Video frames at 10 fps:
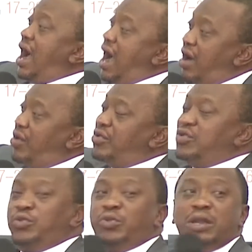How
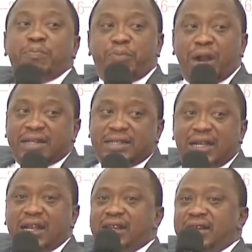do we
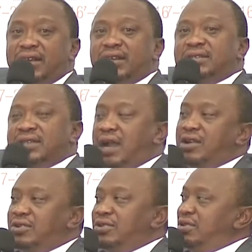practically
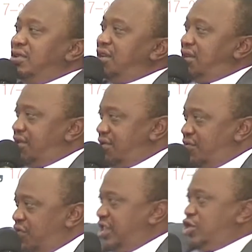tackle
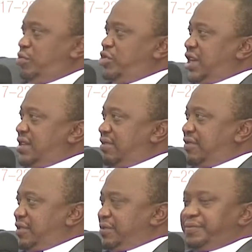these
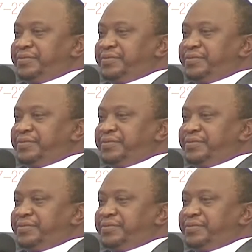objectives?